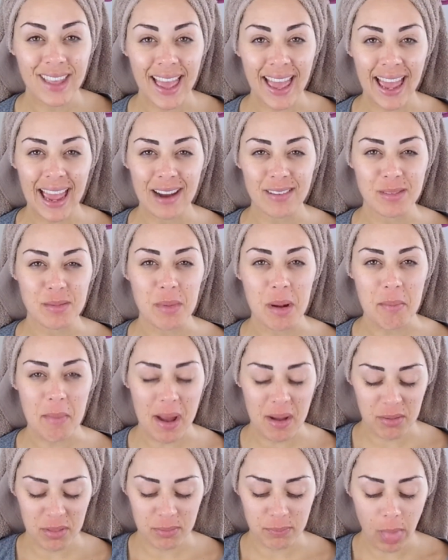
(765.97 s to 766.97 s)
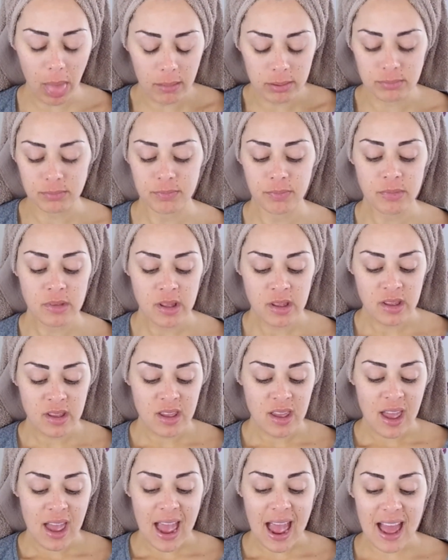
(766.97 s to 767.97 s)
hair in my mouth.
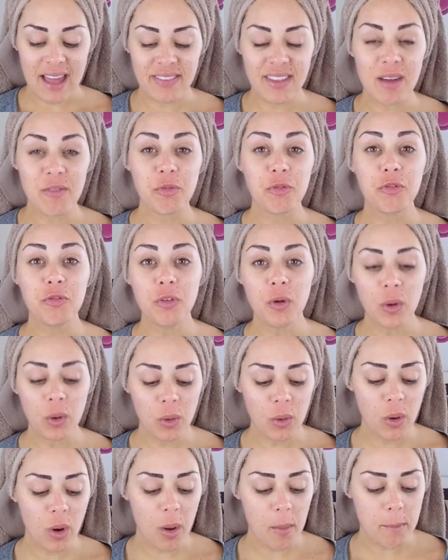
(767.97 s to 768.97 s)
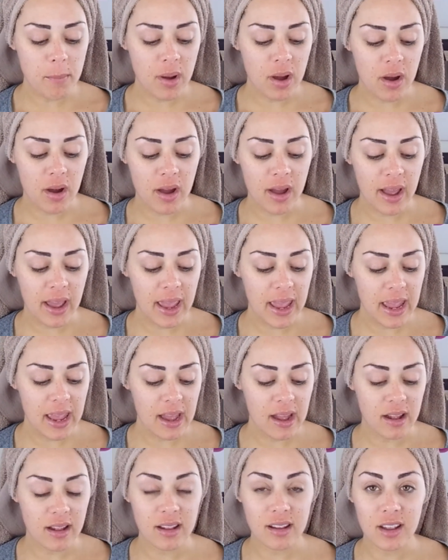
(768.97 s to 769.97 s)
And then for my
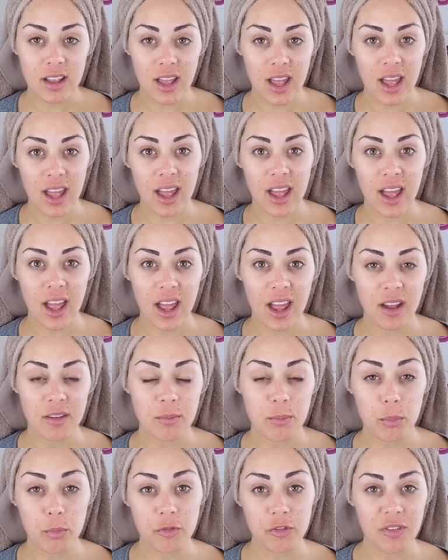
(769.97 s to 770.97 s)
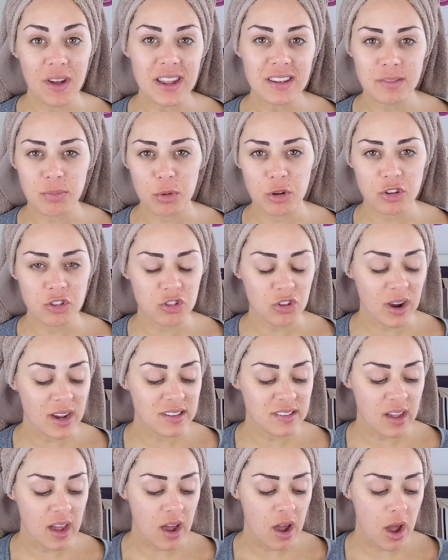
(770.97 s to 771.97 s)
face moisturiser,
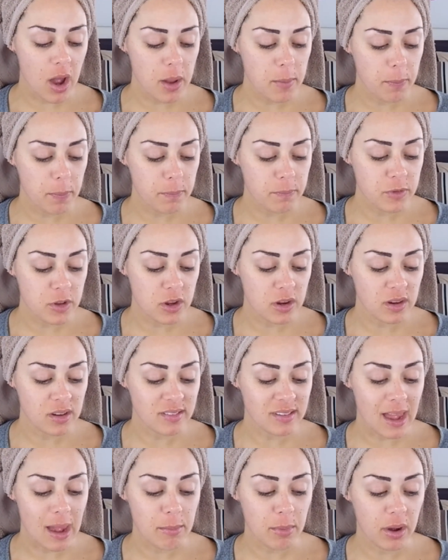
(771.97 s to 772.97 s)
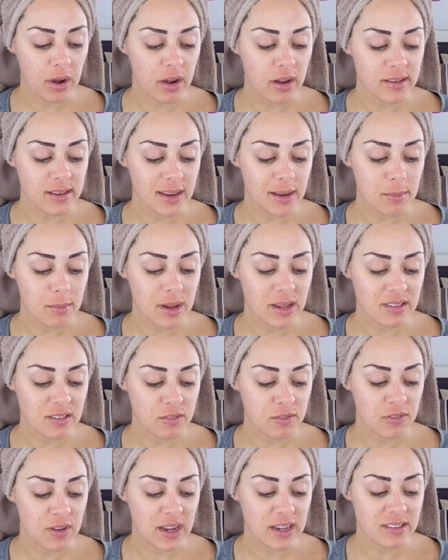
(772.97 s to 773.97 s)
I use Emma Hardy Amazing
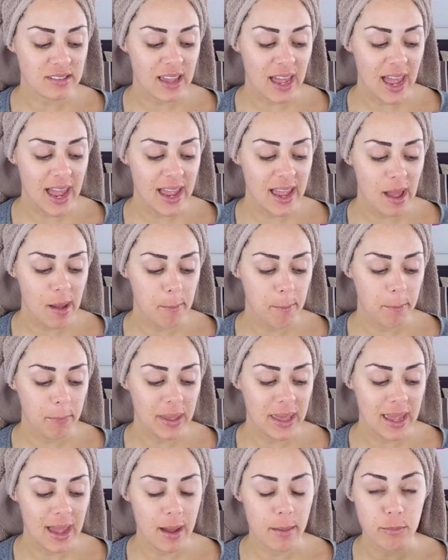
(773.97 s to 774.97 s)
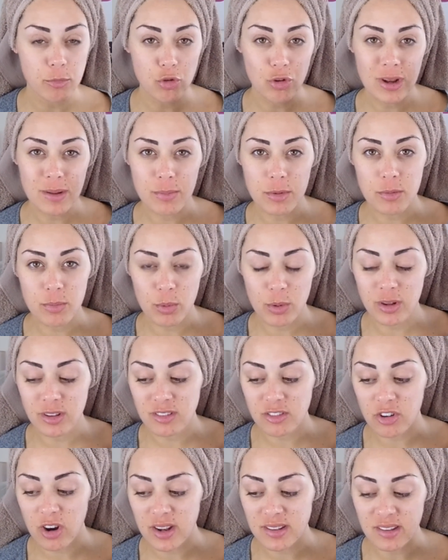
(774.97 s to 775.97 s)
Face A.M.P.M. Treatment
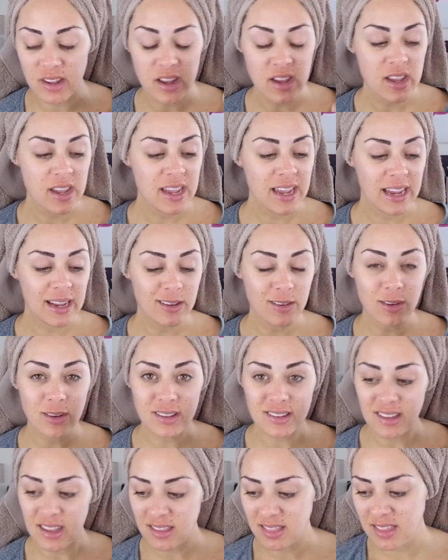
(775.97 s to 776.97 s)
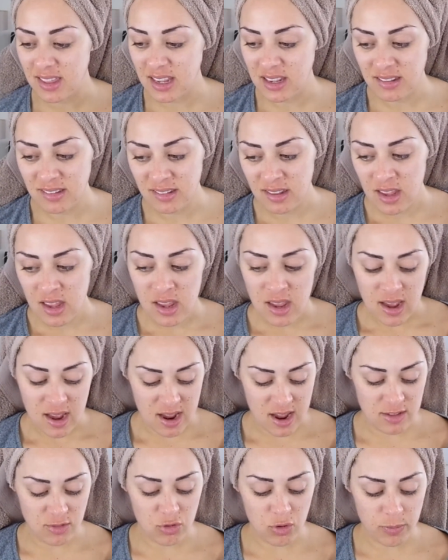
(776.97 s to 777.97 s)
Moisturiser. It looks like this.
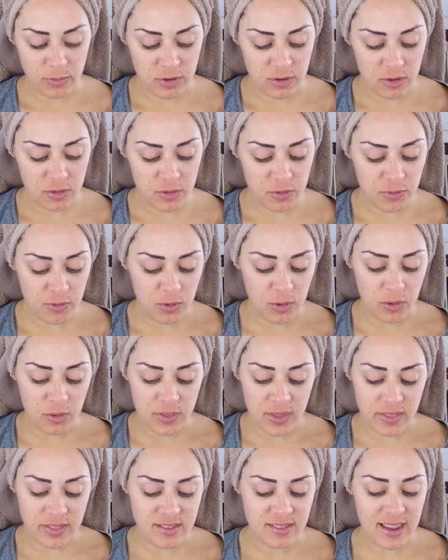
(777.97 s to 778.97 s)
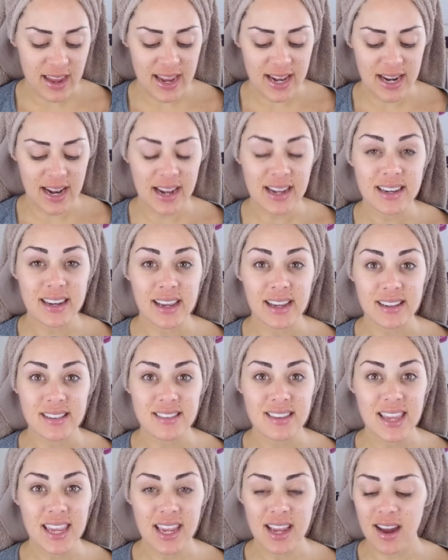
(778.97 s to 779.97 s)
I dropped it on the floor the other day in
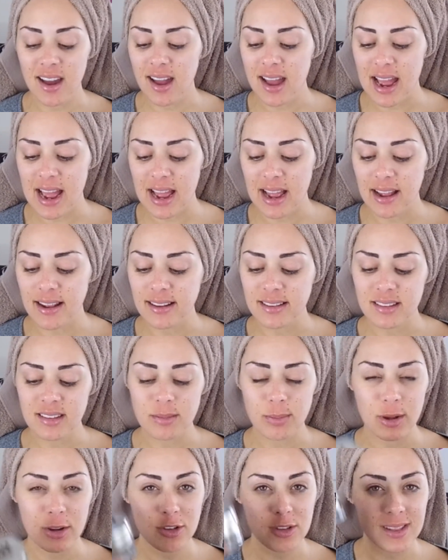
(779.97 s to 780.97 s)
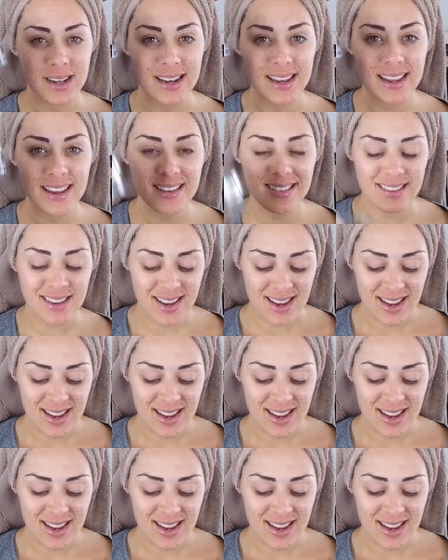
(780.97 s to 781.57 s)
Antigua and smashed the lid.